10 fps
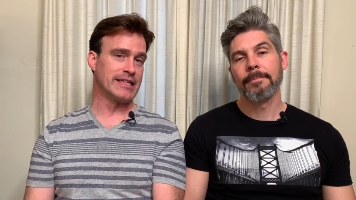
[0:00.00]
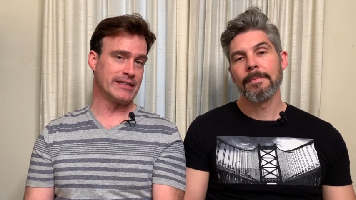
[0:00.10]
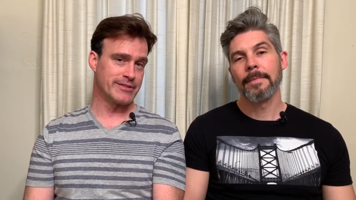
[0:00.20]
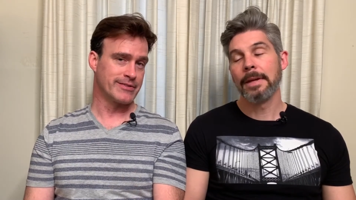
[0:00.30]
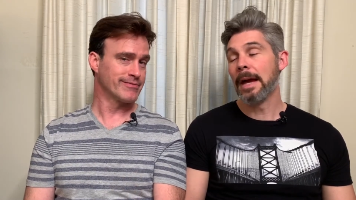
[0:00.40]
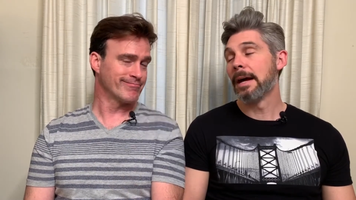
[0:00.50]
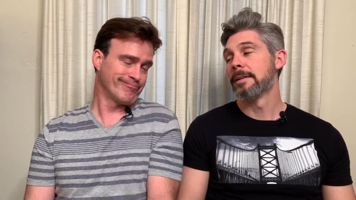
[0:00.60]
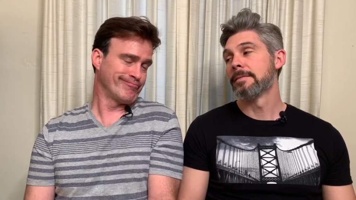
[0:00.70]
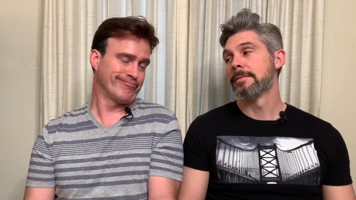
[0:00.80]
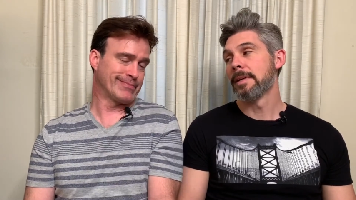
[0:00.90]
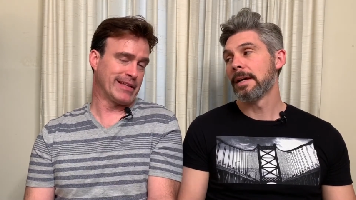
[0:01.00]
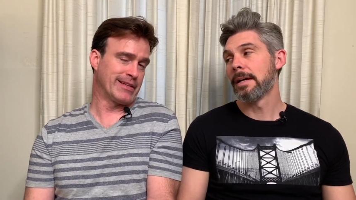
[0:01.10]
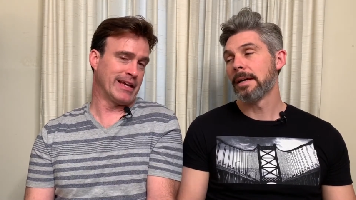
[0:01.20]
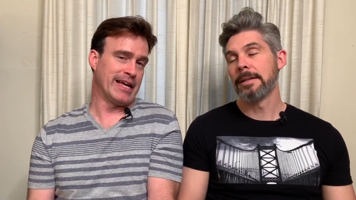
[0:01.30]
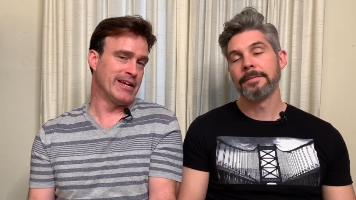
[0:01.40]
Speaker 1: leads. Yeah, yeah, the,
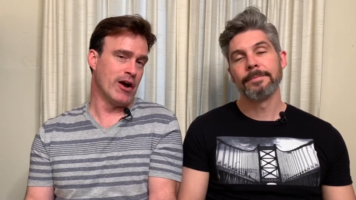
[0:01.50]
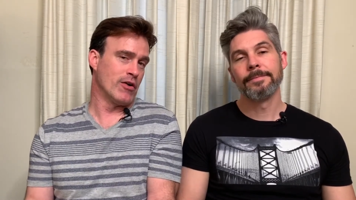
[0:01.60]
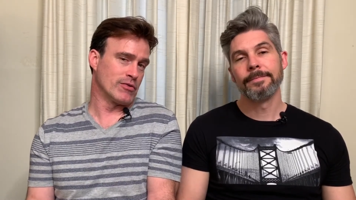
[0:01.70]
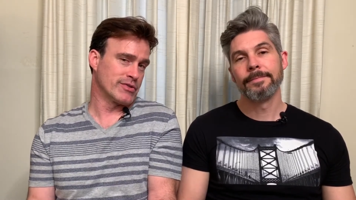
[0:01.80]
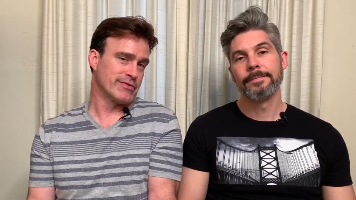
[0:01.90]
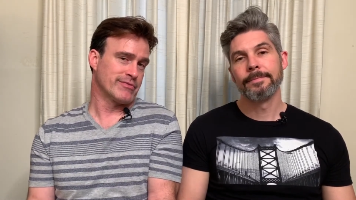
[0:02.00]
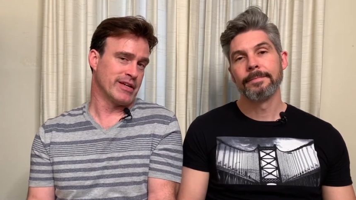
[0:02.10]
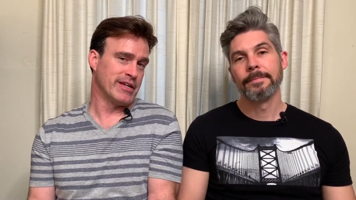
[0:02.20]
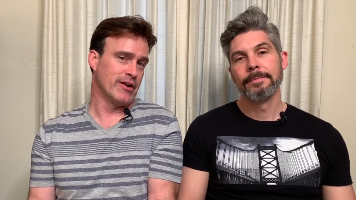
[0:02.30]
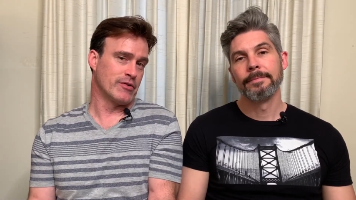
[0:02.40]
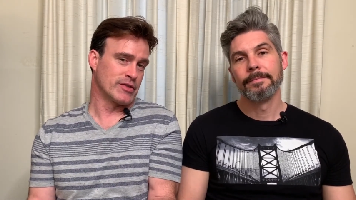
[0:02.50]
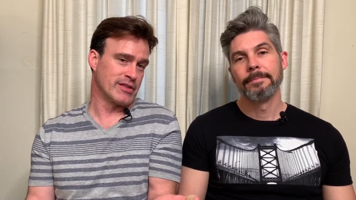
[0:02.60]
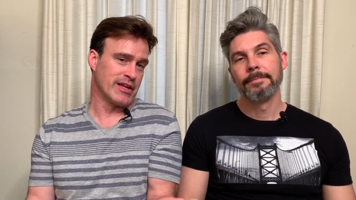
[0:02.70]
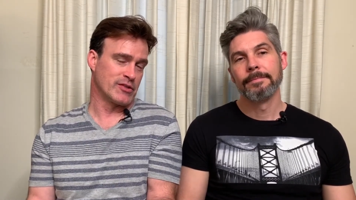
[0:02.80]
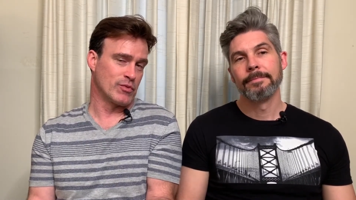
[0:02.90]
yeah. He knows. He knows
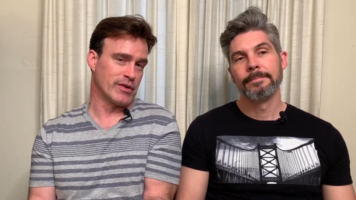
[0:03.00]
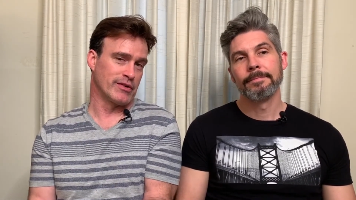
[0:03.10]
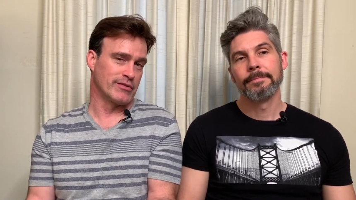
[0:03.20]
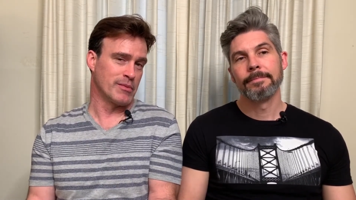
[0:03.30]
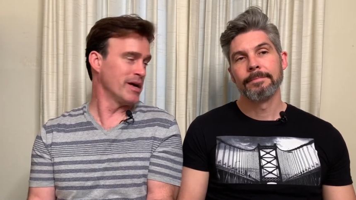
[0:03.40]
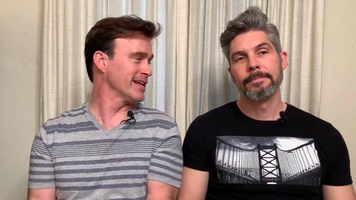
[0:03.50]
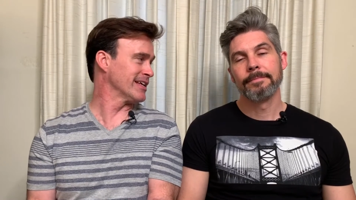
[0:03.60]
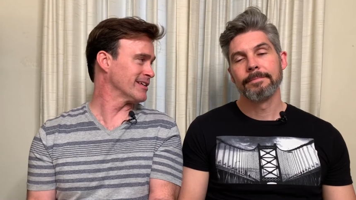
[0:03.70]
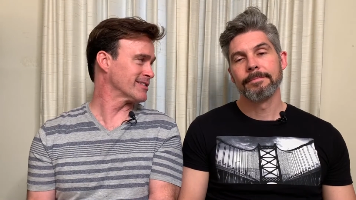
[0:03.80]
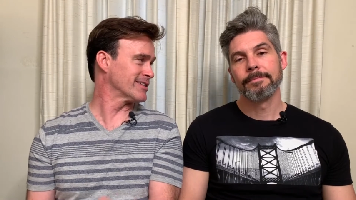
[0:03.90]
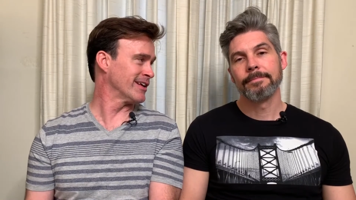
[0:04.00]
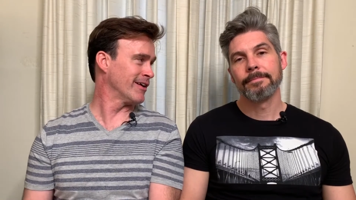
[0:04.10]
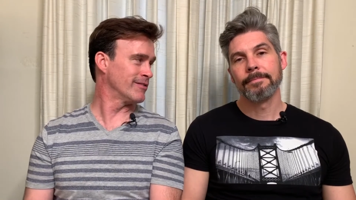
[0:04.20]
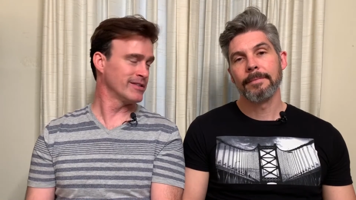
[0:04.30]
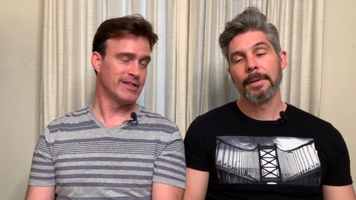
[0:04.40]
that that's where the money is. You
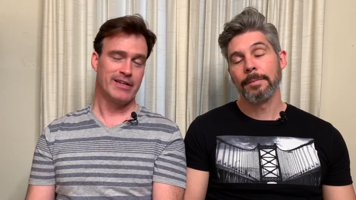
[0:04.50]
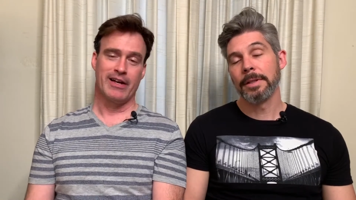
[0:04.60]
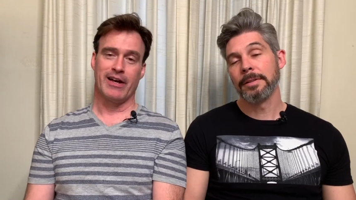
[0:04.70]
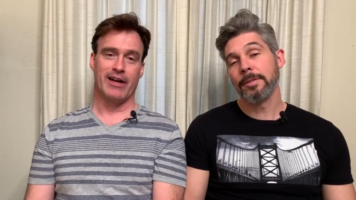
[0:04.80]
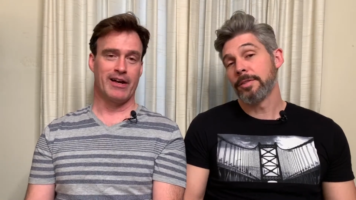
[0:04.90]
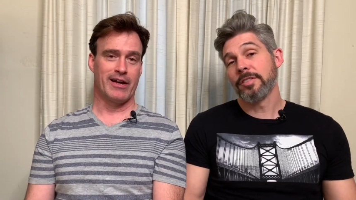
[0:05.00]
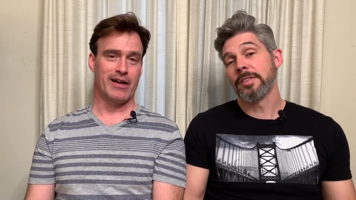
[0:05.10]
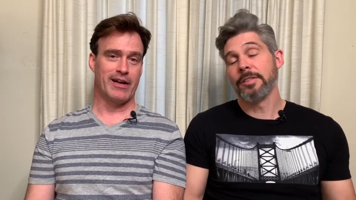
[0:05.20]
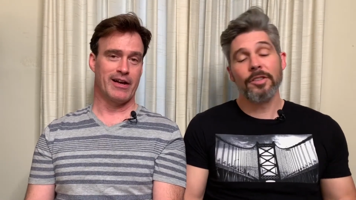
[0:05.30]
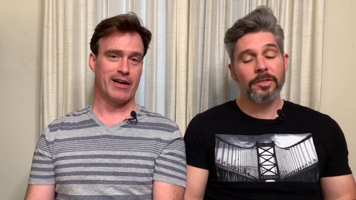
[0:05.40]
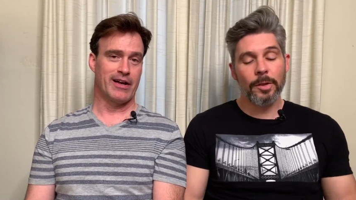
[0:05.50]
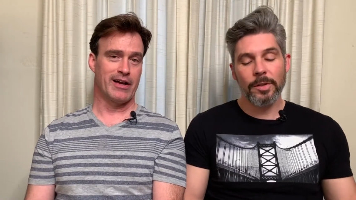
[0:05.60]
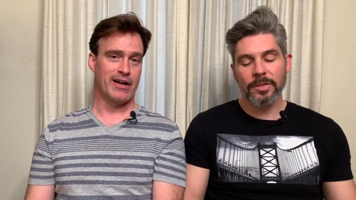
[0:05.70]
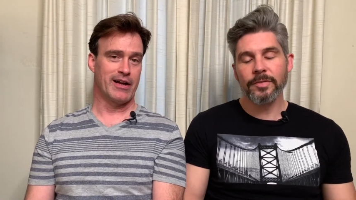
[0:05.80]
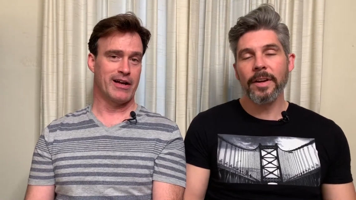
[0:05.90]
know.
Speaker 2: But it's just, it's just
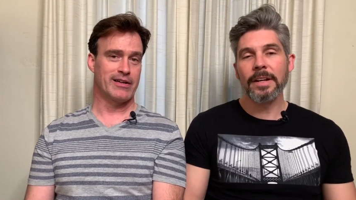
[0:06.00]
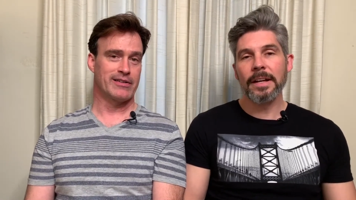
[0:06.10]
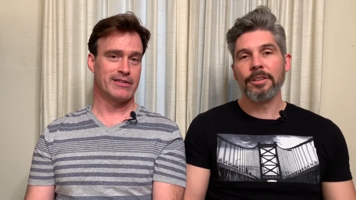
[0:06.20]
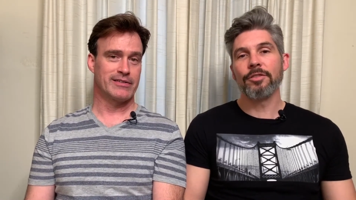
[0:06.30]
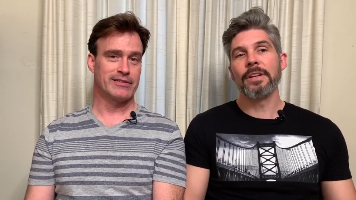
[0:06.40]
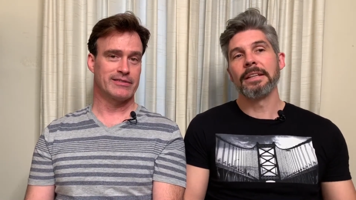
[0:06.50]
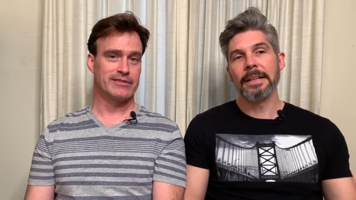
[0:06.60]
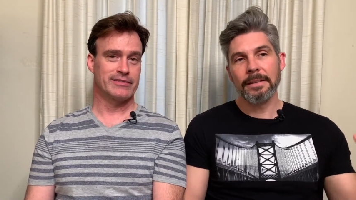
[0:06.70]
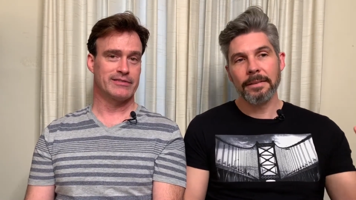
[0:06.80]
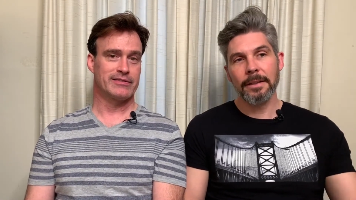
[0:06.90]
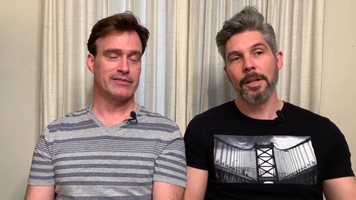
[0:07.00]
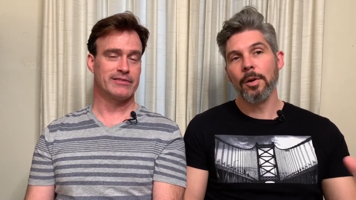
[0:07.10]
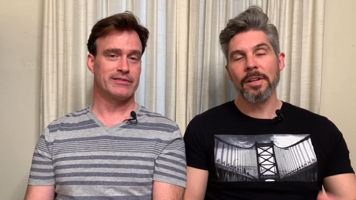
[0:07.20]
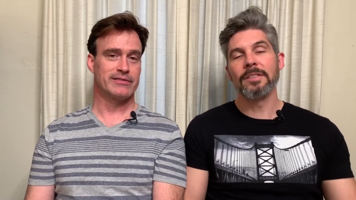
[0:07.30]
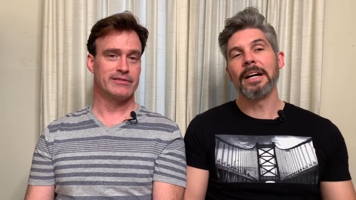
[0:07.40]
so it's just very interesting that you
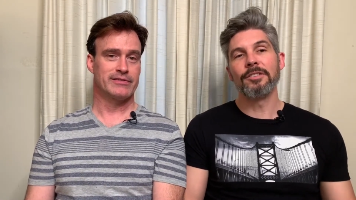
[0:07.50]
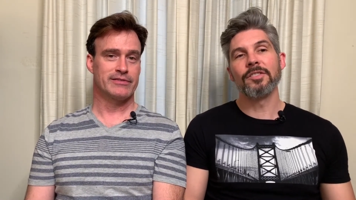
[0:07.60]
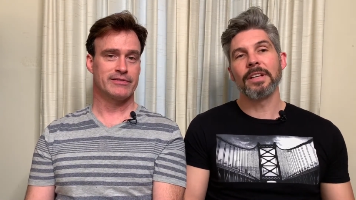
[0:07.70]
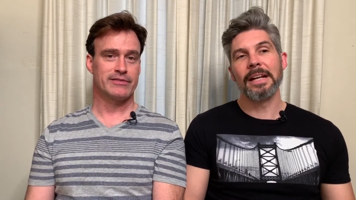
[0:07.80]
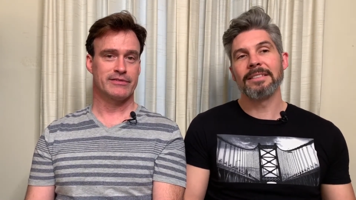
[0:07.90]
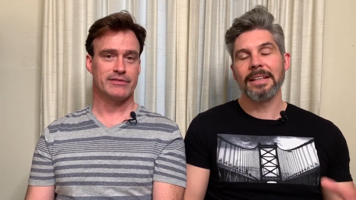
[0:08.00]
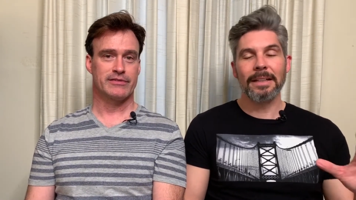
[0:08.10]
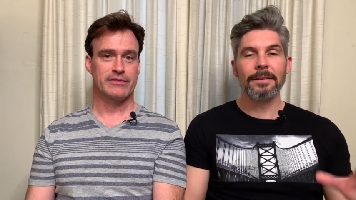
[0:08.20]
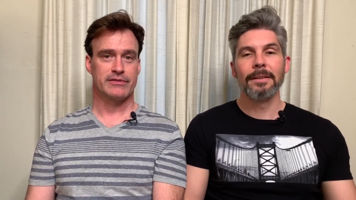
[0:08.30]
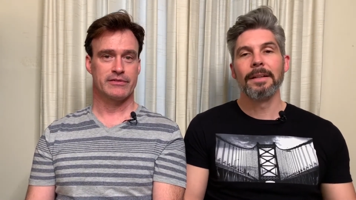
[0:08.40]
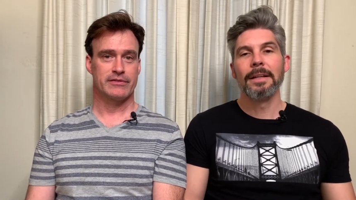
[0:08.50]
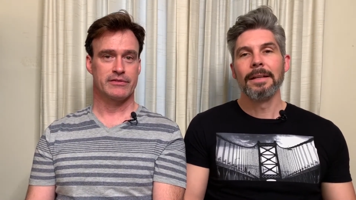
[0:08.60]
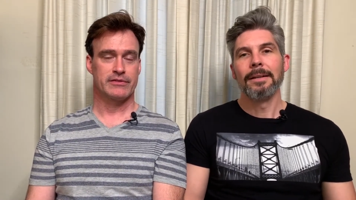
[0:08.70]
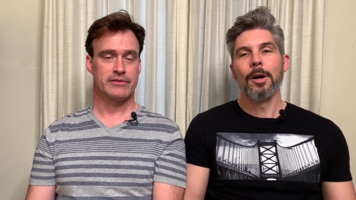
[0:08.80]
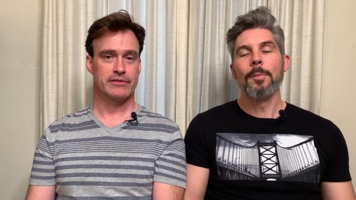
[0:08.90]
know it's not just like it's like a
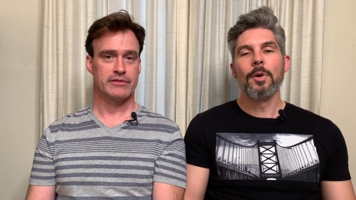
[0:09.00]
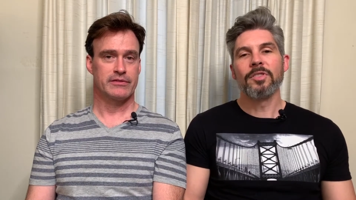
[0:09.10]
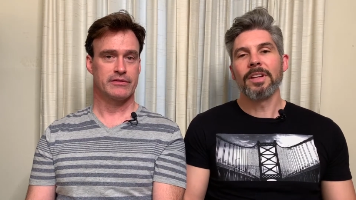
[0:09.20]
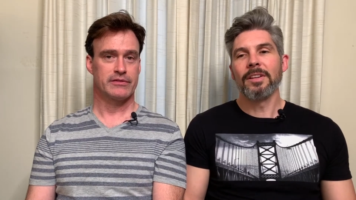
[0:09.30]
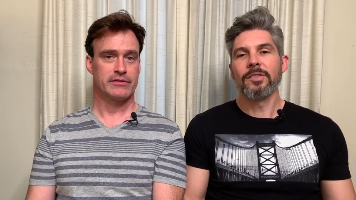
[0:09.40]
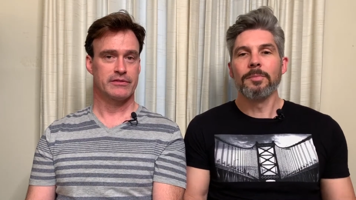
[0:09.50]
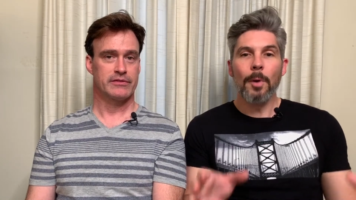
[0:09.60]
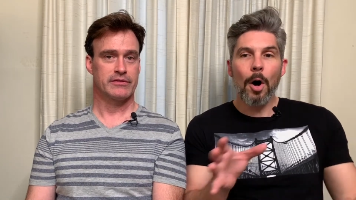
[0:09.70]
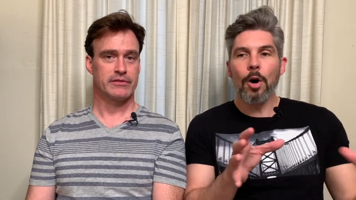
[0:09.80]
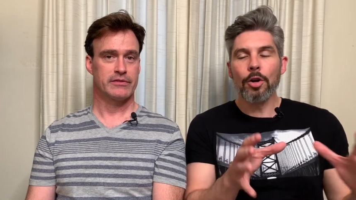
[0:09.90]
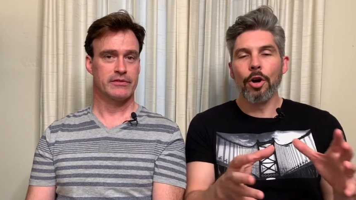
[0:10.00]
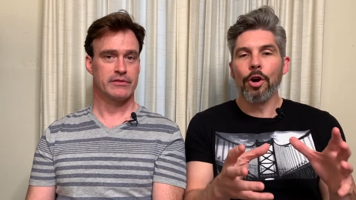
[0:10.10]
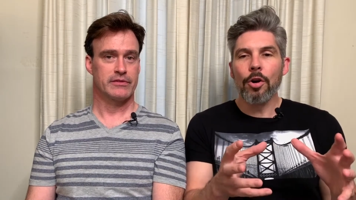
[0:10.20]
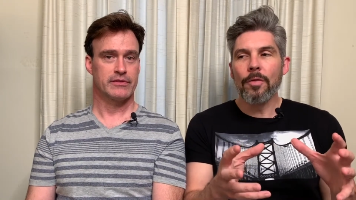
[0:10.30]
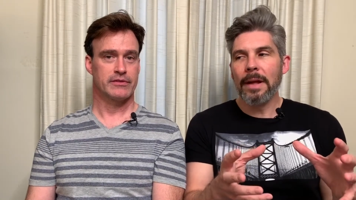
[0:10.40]
almost like a small girl